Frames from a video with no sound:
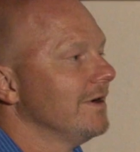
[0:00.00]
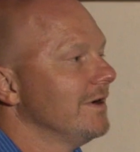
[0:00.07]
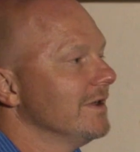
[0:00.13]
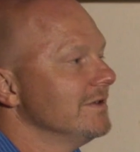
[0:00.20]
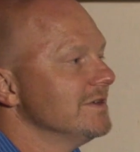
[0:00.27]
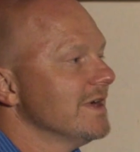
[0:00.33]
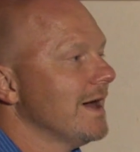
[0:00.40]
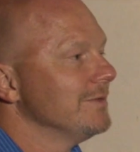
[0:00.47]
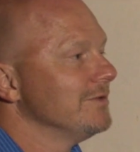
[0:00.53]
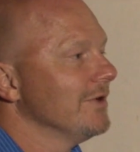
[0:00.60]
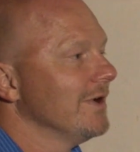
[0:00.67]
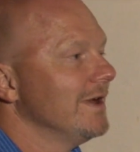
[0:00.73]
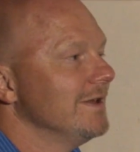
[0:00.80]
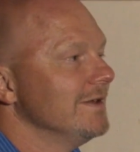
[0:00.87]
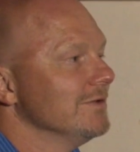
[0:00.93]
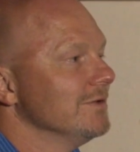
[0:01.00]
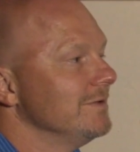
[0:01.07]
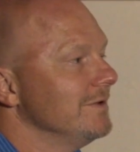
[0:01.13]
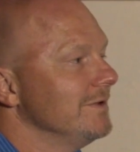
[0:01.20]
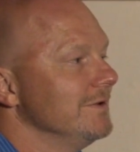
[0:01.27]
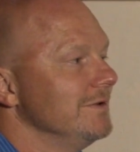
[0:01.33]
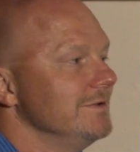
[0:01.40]
On a job
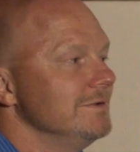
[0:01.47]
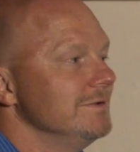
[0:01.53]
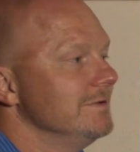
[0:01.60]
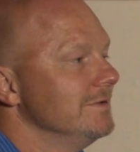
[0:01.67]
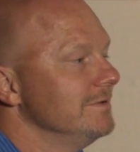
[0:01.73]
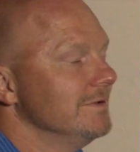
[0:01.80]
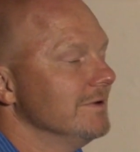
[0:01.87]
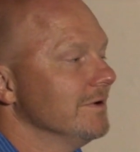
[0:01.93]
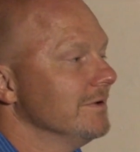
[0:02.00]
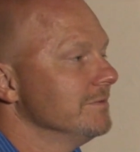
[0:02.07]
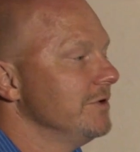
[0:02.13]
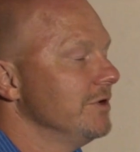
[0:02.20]
training, you know,